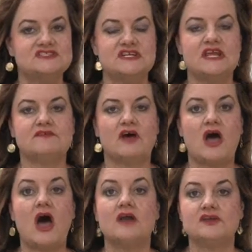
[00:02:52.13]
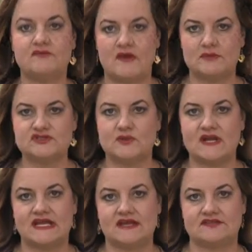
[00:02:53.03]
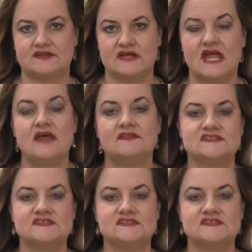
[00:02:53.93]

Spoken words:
in Geneva on November 20th.